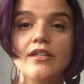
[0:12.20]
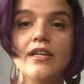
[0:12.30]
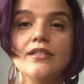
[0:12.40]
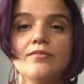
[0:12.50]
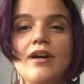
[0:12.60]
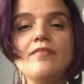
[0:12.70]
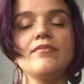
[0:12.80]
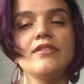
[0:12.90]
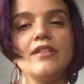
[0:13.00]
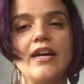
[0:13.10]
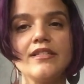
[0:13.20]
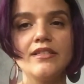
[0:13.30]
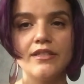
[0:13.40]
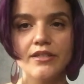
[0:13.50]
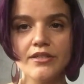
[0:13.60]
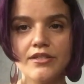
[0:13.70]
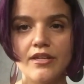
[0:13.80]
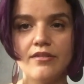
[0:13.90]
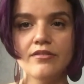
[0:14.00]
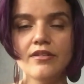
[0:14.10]
at SWAP for the last year or
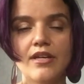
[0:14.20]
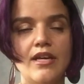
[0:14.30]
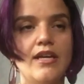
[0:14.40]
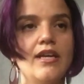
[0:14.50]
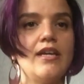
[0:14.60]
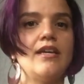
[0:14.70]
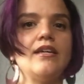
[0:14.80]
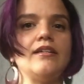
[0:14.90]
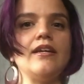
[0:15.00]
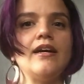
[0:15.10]
so, and